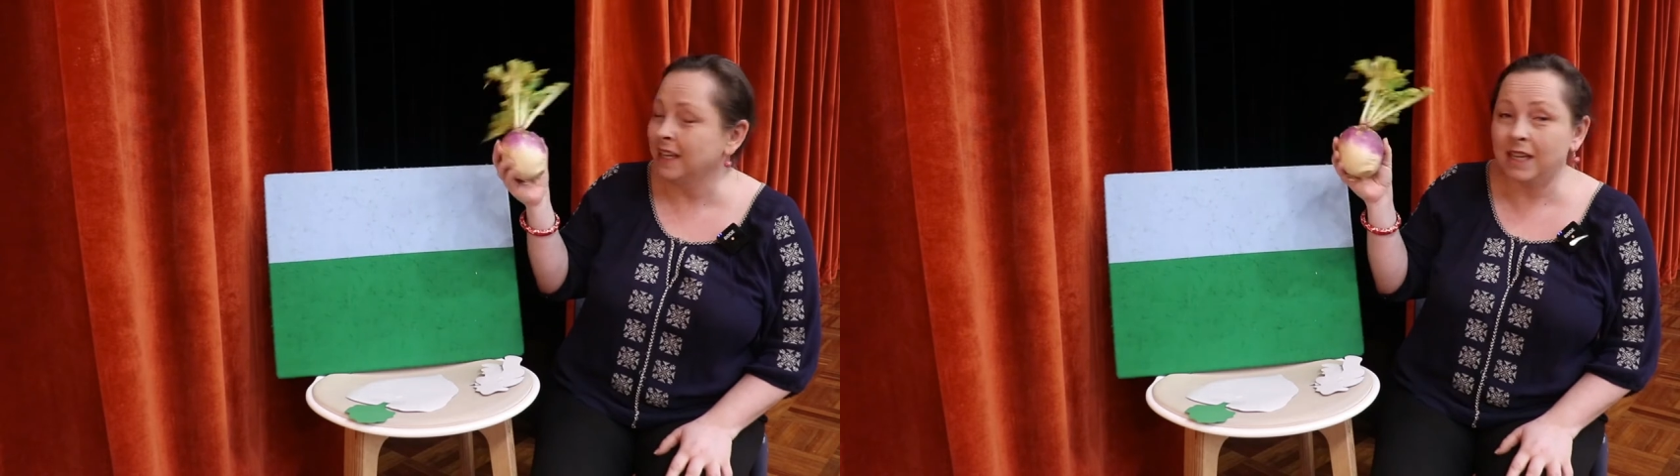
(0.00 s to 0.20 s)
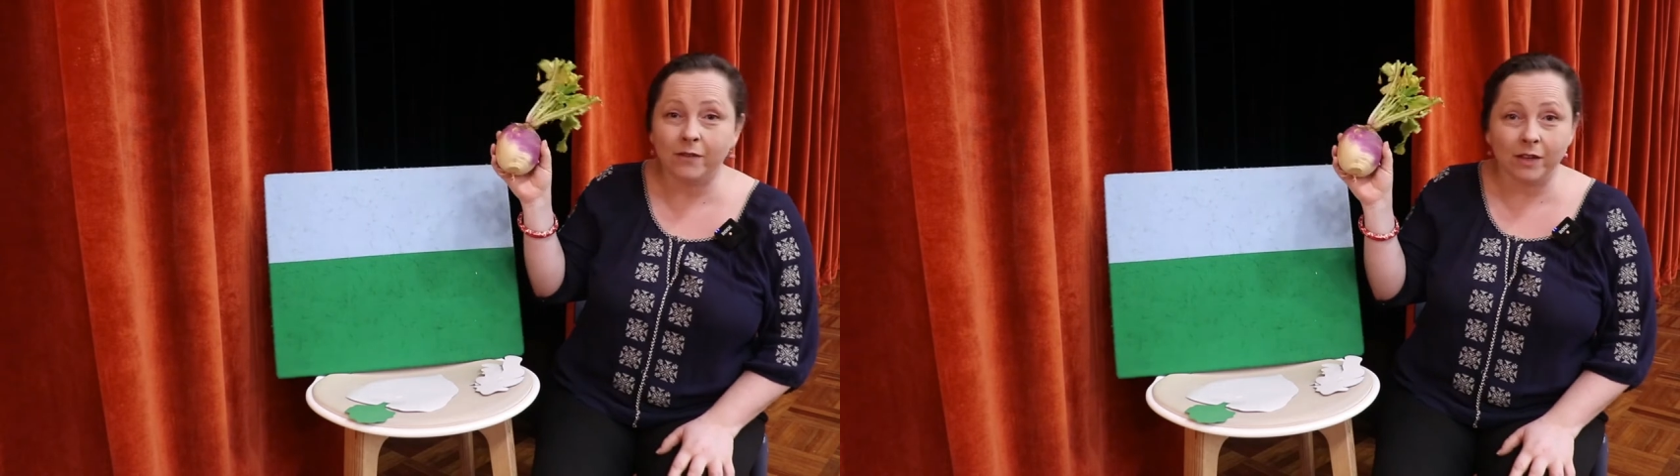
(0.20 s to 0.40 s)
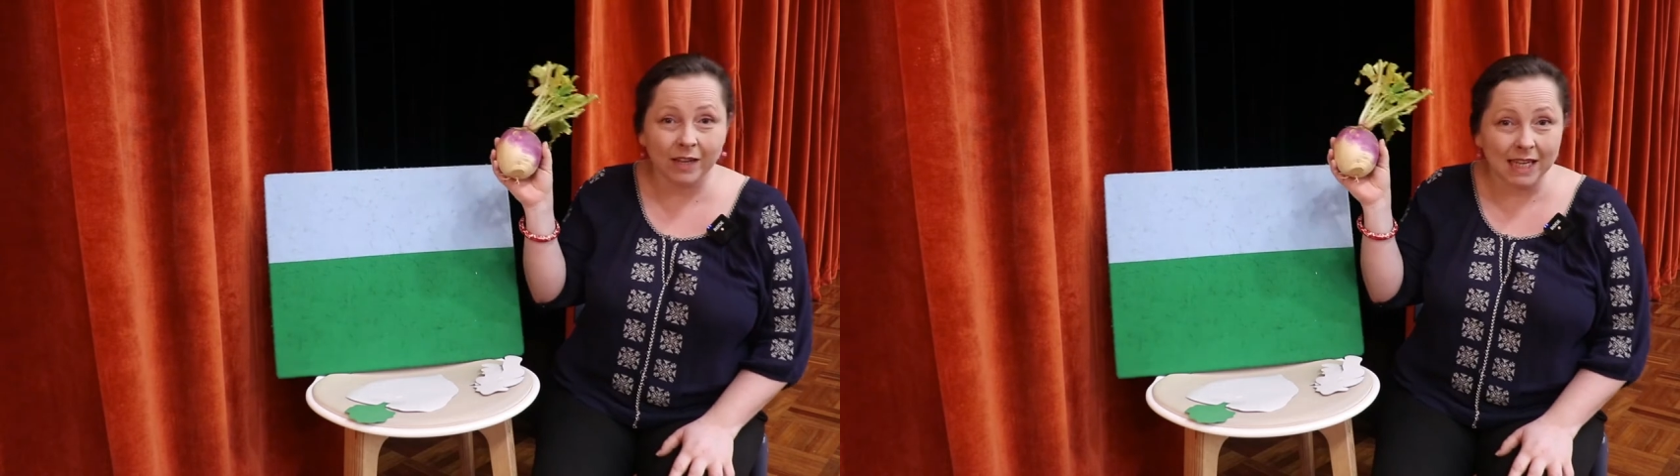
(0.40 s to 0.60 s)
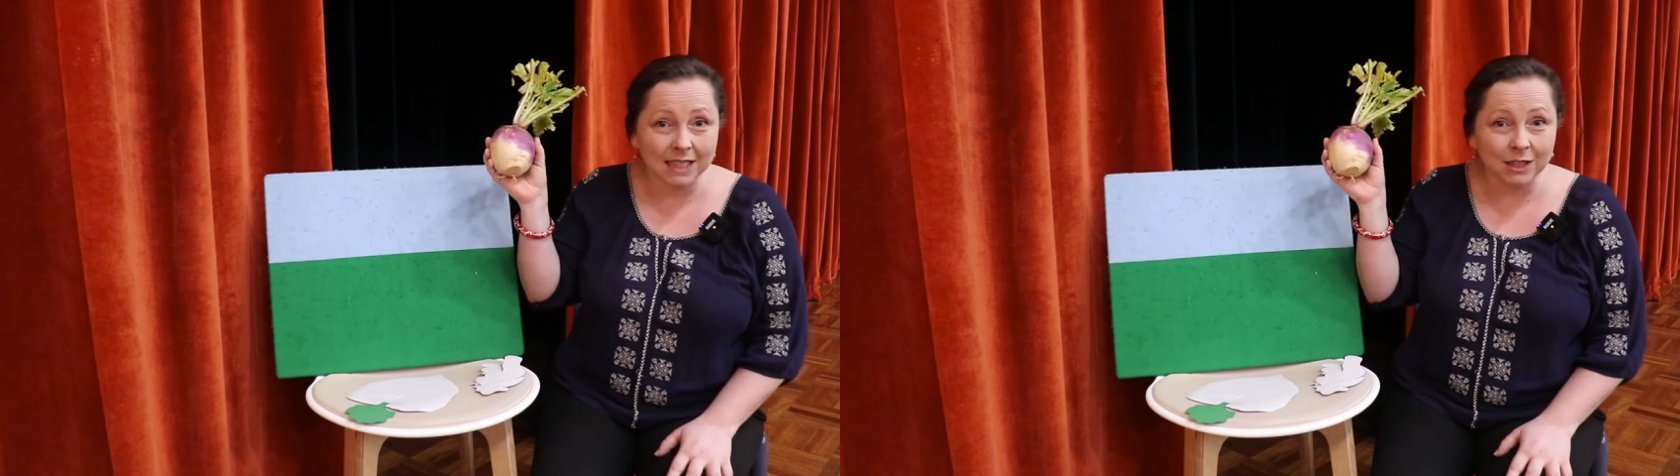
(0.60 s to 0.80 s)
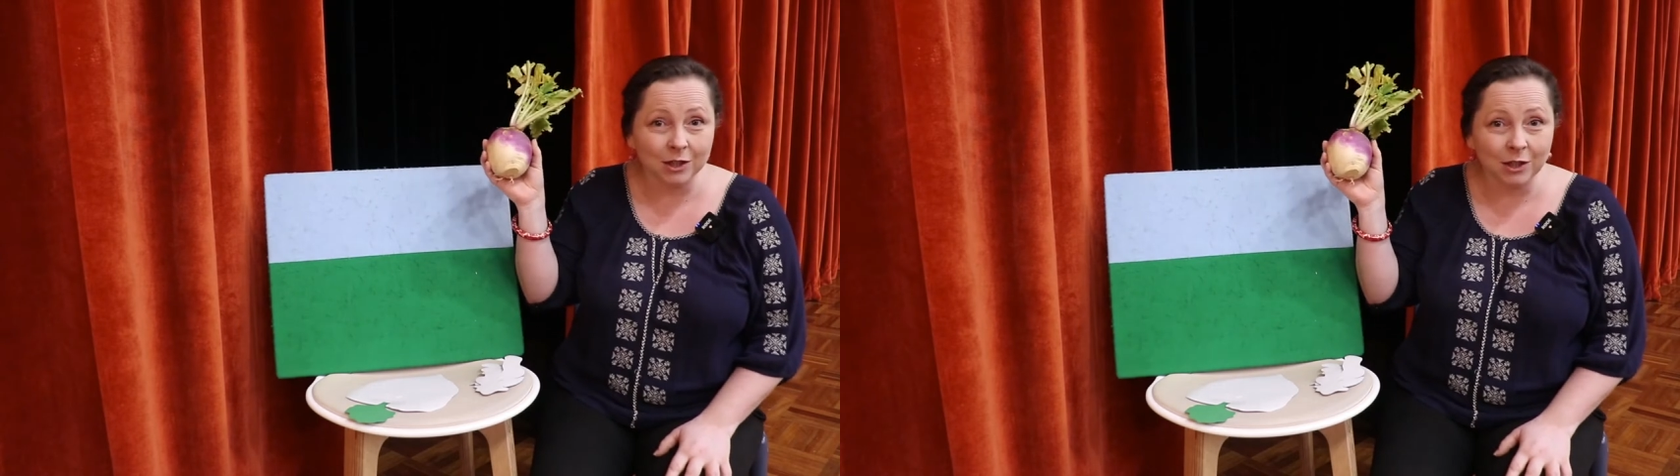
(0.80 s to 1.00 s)
Have you ever
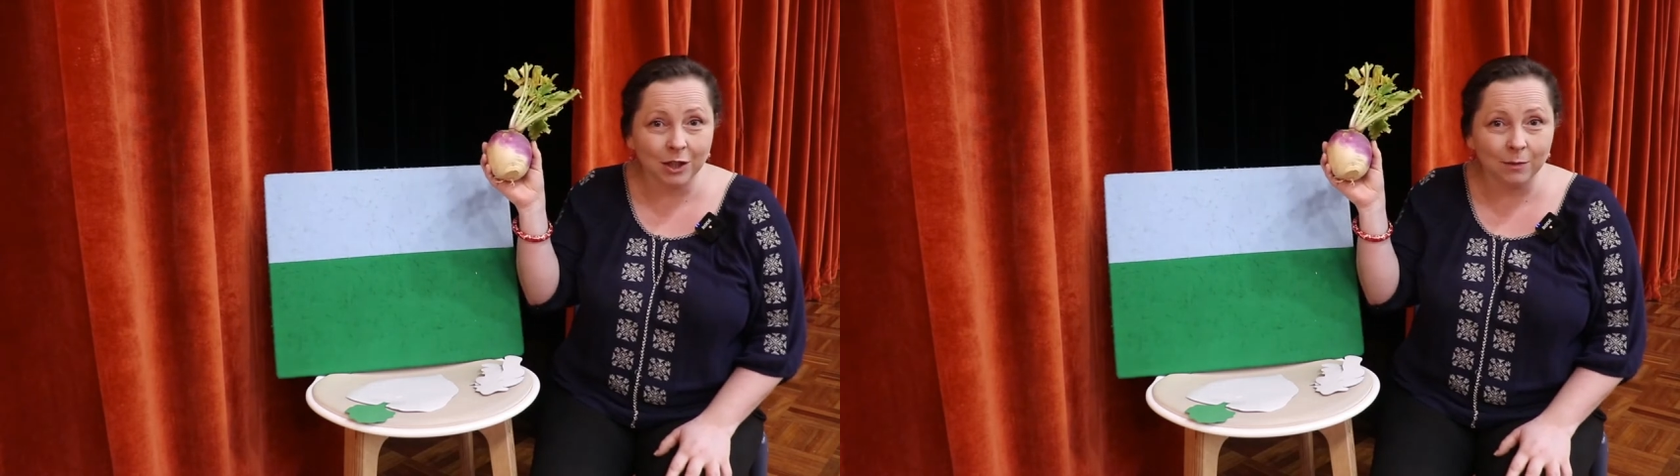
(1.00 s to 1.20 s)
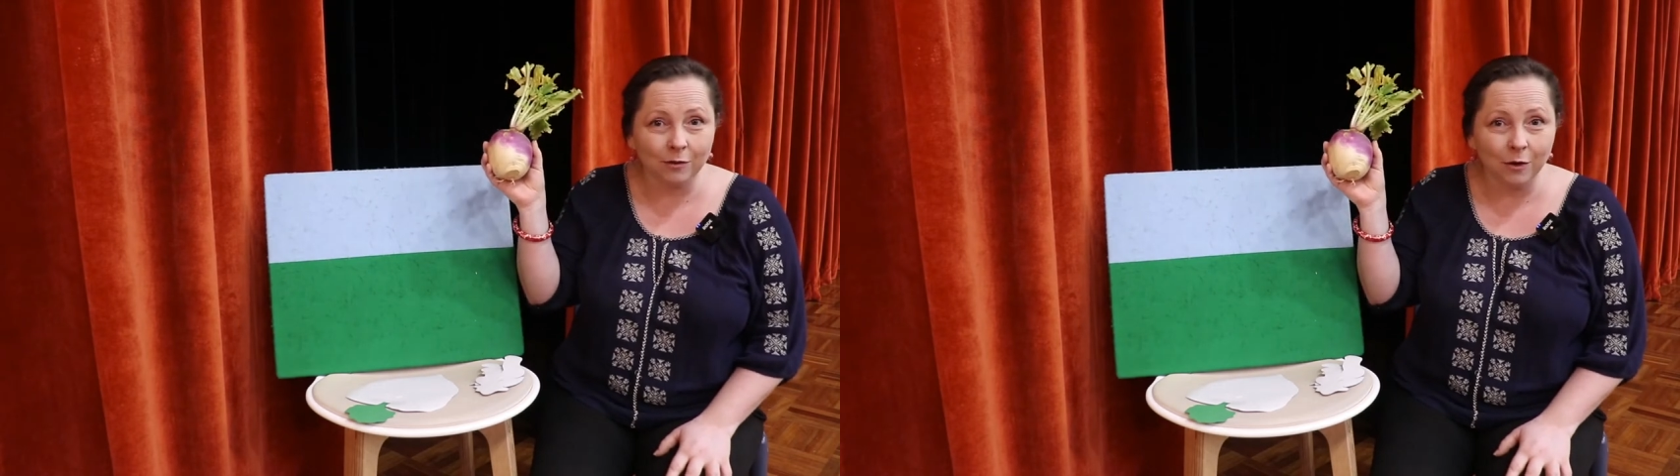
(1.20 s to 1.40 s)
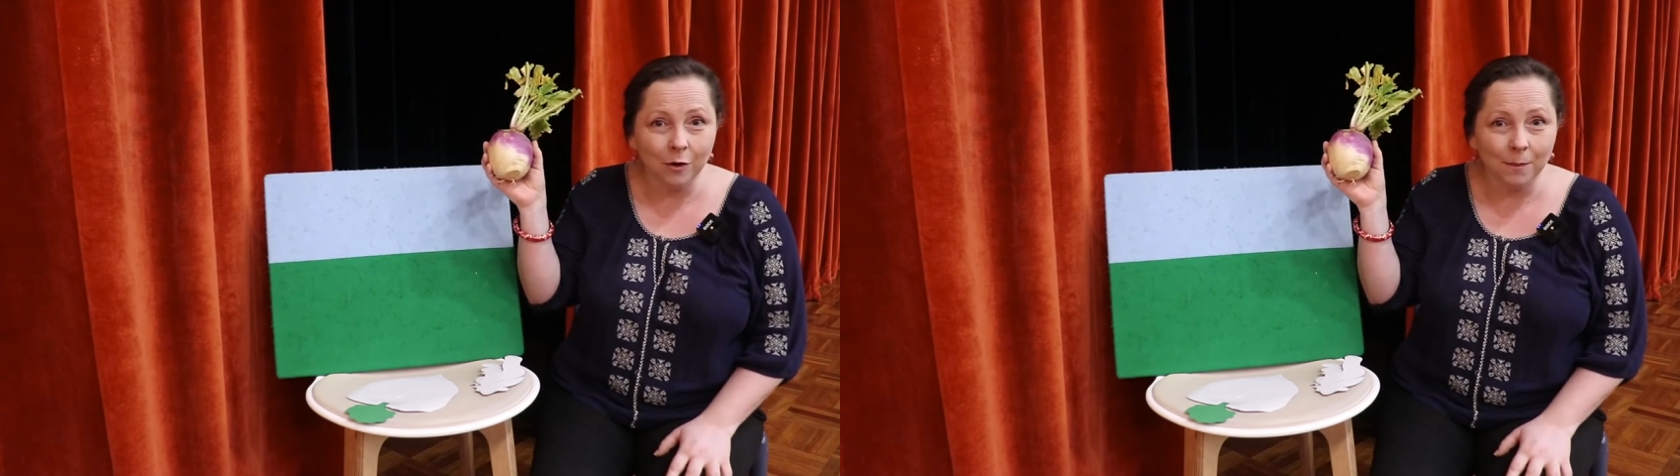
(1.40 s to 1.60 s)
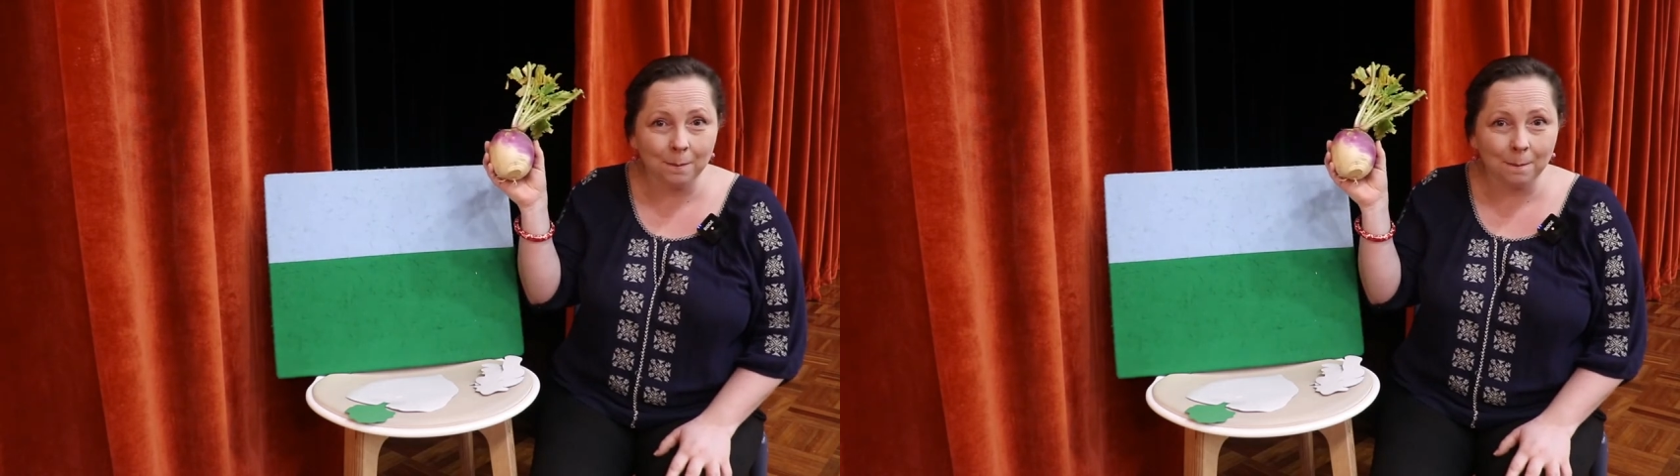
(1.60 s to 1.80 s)
eaten a turnip before?